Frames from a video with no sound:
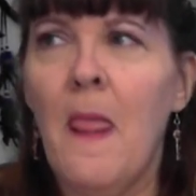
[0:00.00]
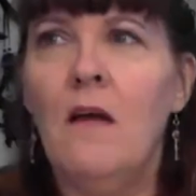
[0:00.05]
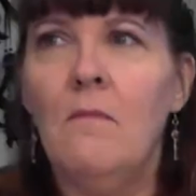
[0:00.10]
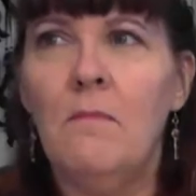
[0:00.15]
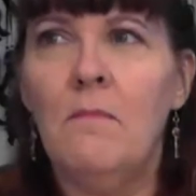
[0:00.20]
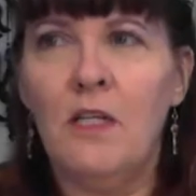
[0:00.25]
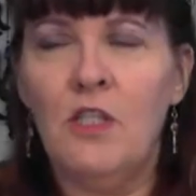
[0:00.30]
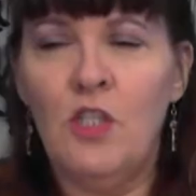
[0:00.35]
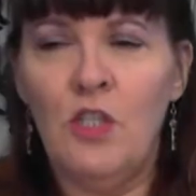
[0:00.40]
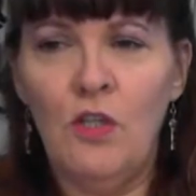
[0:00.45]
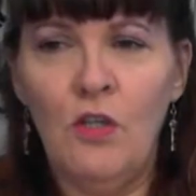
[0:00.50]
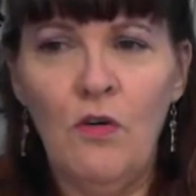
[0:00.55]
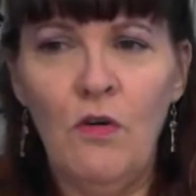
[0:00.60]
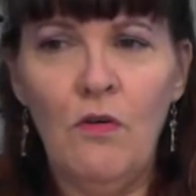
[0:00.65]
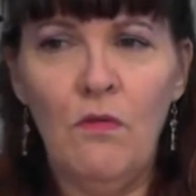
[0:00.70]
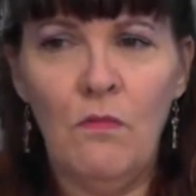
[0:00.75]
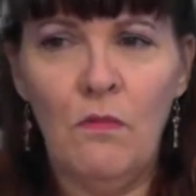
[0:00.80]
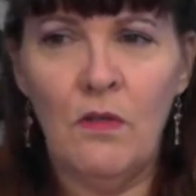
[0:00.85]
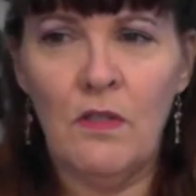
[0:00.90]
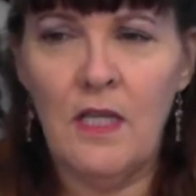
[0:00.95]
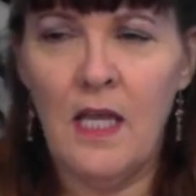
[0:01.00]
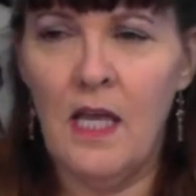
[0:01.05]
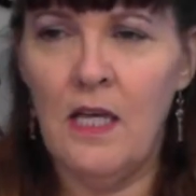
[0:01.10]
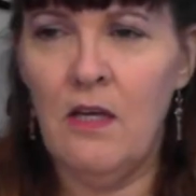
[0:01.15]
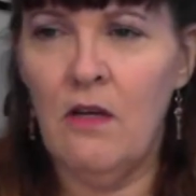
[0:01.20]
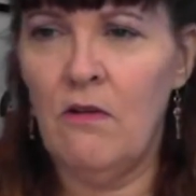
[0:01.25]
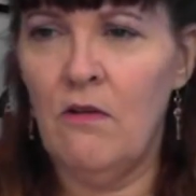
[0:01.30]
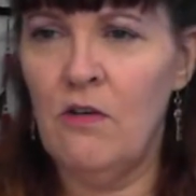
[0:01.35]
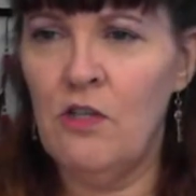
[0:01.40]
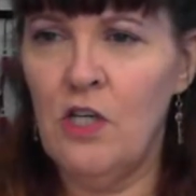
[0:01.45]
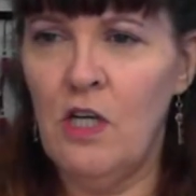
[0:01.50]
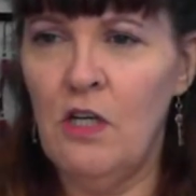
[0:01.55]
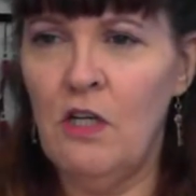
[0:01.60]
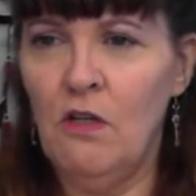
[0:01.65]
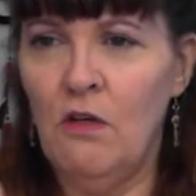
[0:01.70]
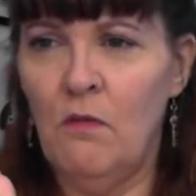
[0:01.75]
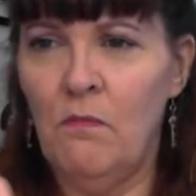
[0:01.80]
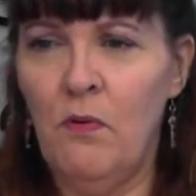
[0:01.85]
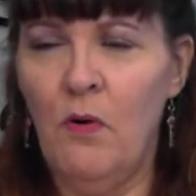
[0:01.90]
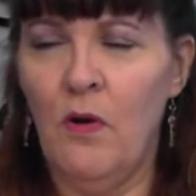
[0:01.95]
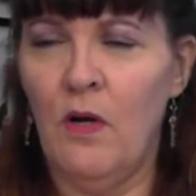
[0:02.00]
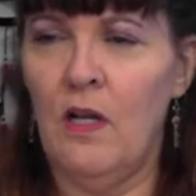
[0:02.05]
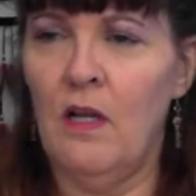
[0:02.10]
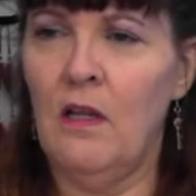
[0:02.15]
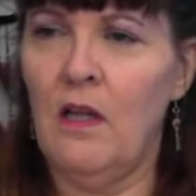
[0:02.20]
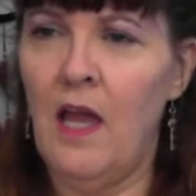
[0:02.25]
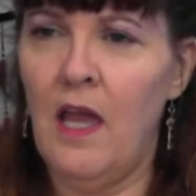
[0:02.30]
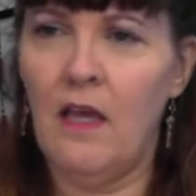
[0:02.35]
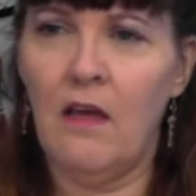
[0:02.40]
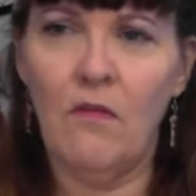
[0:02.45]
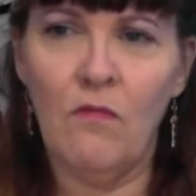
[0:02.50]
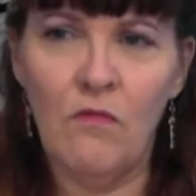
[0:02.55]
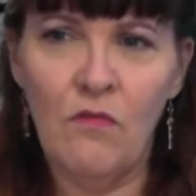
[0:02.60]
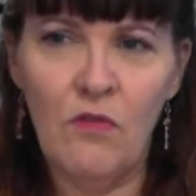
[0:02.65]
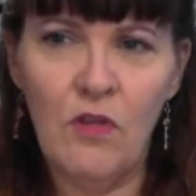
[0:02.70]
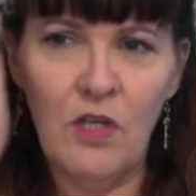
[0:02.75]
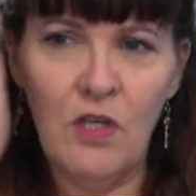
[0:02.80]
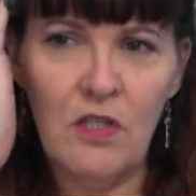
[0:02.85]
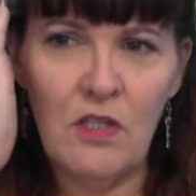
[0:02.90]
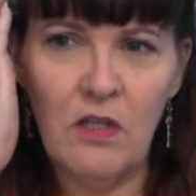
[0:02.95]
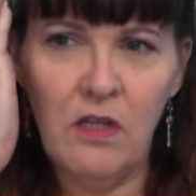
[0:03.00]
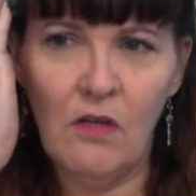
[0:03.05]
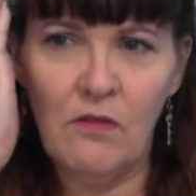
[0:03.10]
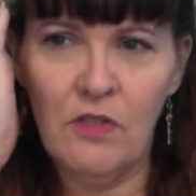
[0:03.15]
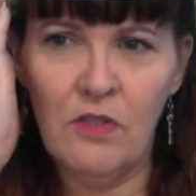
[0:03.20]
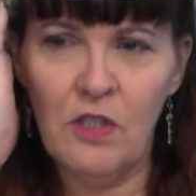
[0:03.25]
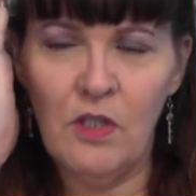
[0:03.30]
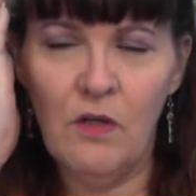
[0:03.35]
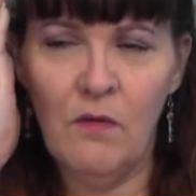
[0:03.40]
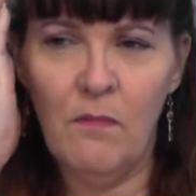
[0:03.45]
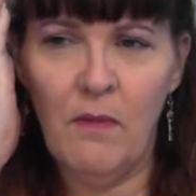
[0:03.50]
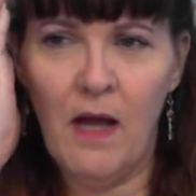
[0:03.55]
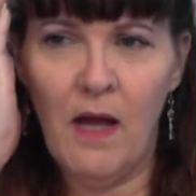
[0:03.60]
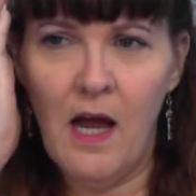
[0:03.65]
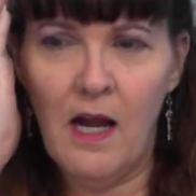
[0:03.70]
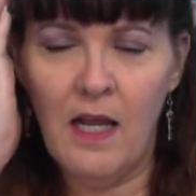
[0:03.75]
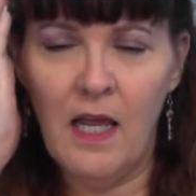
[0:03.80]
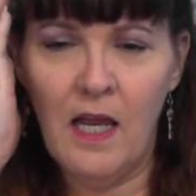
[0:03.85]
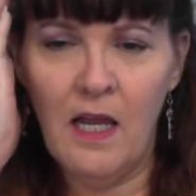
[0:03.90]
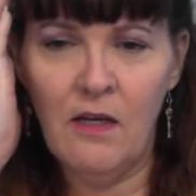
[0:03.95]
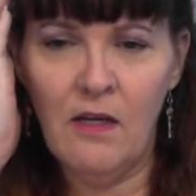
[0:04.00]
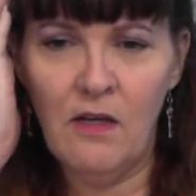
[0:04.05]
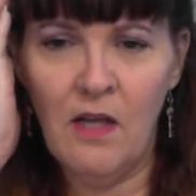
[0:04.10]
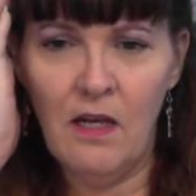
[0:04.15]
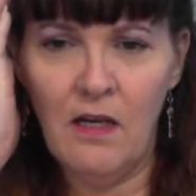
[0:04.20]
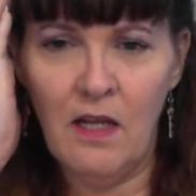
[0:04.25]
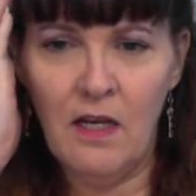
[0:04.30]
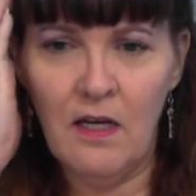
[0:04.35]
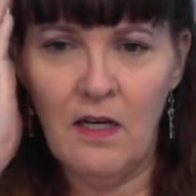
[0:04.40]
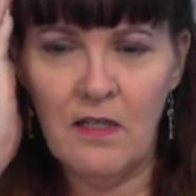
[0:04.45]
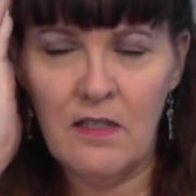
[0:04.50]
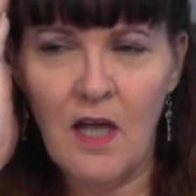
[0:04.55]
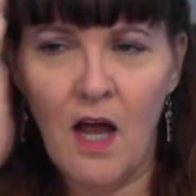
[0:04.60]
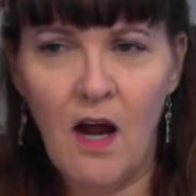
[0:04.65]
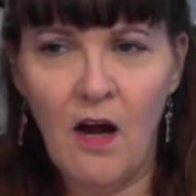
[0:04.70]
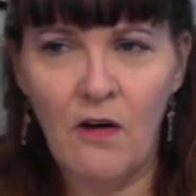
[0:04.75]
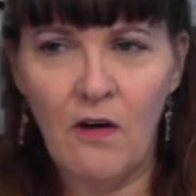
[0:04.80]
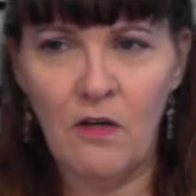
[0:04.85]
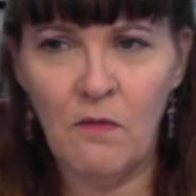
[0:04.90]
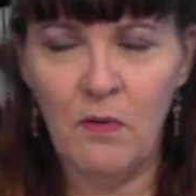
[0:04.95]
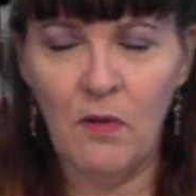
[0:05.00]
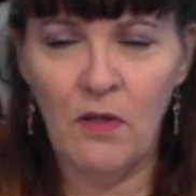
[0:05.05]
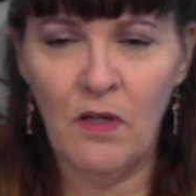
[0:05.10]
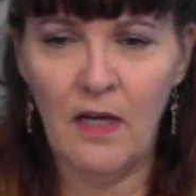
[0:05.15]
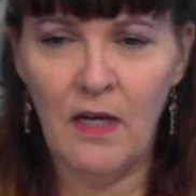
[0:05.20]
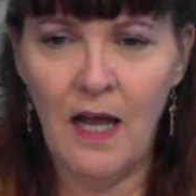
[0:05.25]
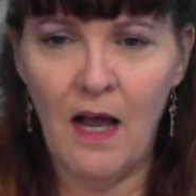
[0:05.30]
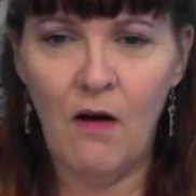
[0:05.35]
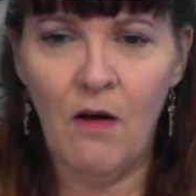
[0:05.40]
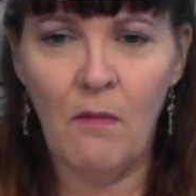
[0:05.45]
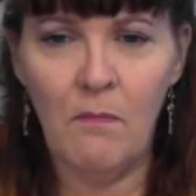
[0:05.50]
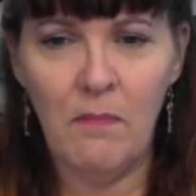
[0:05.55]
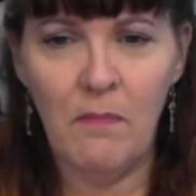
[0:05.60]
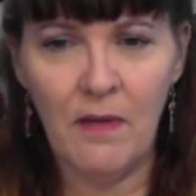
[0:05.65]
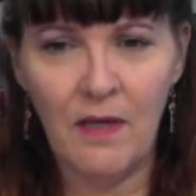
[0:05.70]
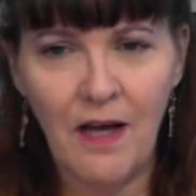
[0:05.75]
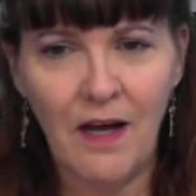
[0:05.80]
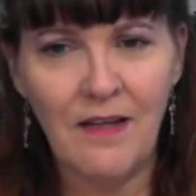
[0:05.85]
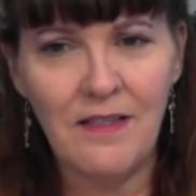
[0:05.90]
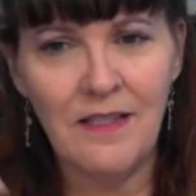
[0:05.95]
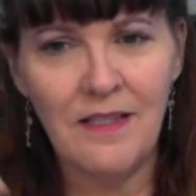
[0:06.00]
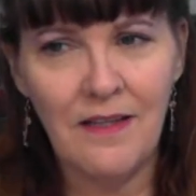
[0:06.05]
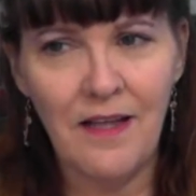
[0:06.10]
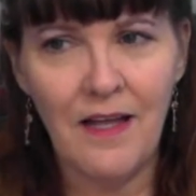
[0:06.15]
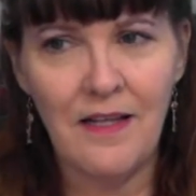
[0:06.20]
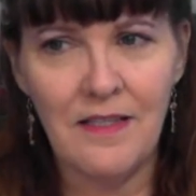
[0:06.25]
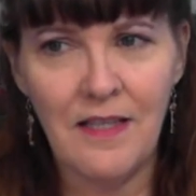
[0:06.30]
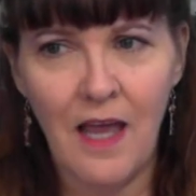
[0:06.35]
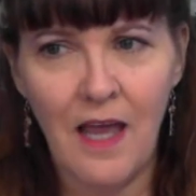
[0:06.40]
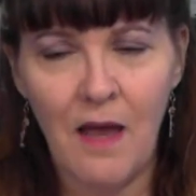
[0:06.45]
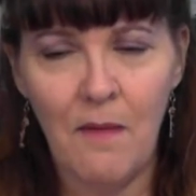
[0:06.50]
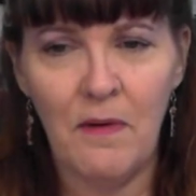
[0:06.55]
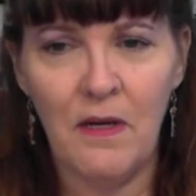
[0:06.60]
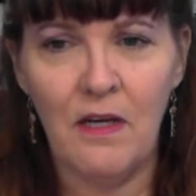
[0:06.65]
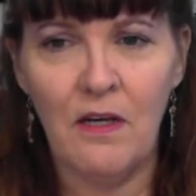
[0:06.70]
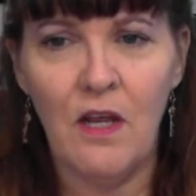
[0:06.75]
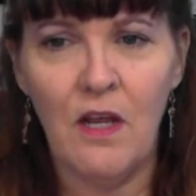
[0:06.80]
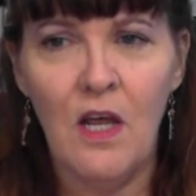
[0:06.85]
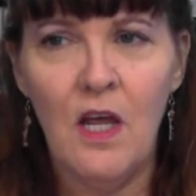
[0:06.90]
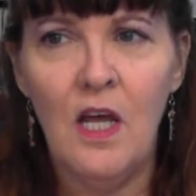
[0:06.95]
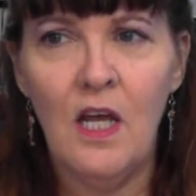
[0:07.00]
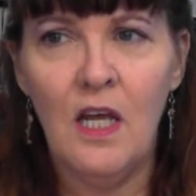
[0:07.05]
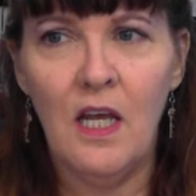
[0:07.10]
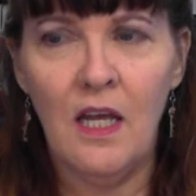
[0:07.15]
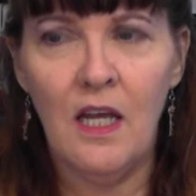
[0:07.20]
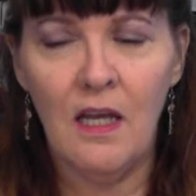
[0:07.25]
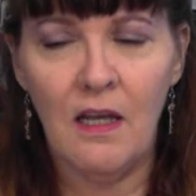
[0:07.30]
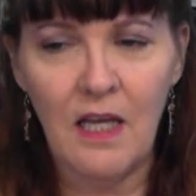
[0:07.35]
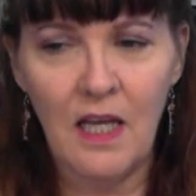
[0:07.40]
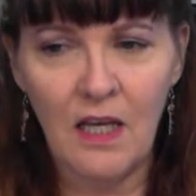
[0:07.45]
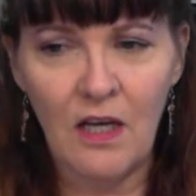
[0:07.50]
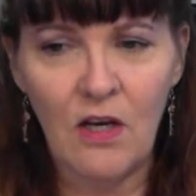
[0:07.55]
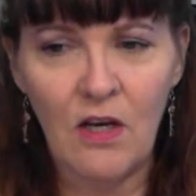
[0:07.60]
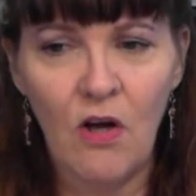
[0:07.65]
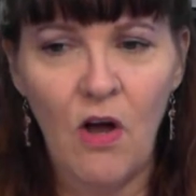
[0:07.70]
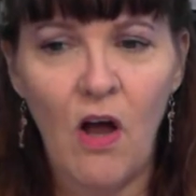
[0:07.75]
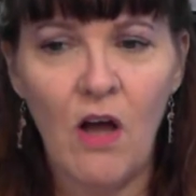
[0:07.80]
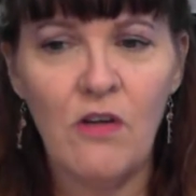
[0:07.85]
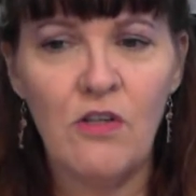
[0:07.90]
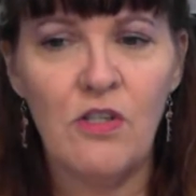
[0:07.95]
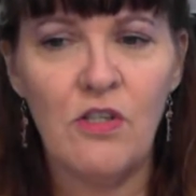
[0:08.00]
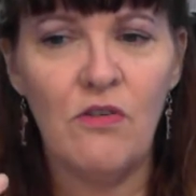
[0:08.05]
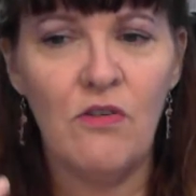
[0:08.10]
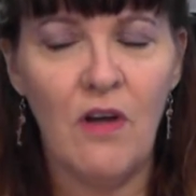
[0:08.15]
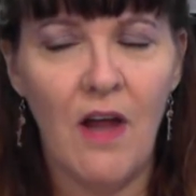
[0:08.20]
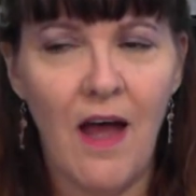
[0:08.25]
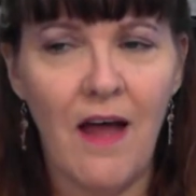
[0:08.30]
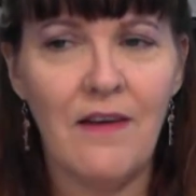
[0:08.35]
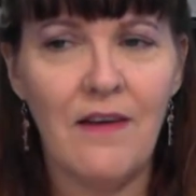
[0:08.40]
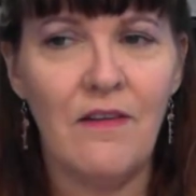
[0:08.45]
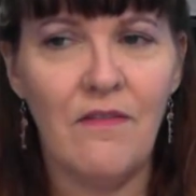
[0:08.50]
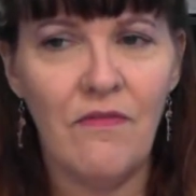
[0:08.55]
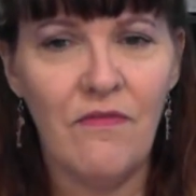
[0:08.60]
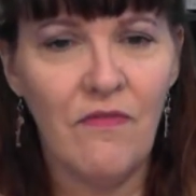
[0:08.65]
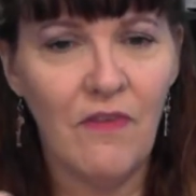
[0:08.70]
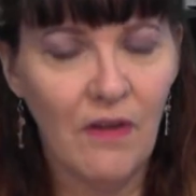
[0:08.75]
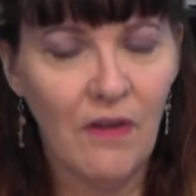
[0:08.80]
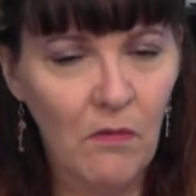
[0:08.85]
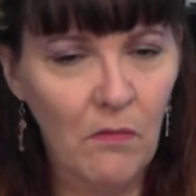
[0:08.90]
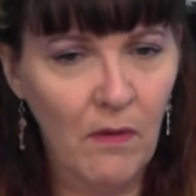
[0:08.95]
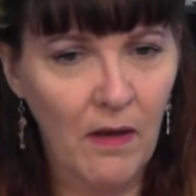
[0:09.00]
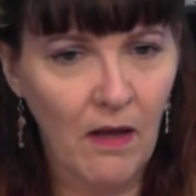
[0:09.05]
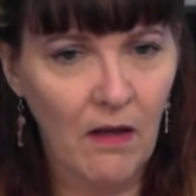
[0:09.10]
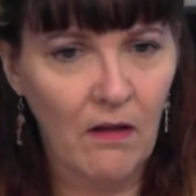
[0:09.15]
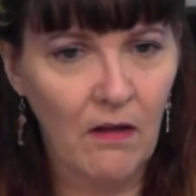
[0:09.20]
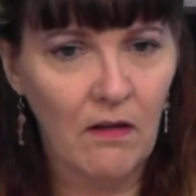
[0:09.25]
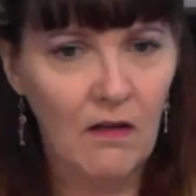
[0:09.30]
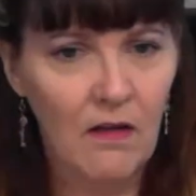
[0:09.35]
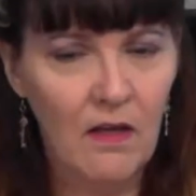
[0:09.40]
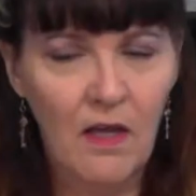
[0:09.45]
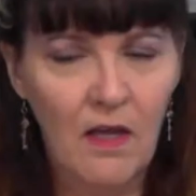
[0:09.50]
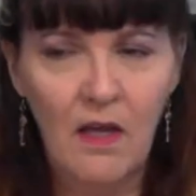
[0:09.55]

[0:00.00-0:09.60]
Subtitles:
But you will take energy and you'll put it like this close to your body, and it's hard to pull it out. Because of that's happening, it can cause you not to feel well.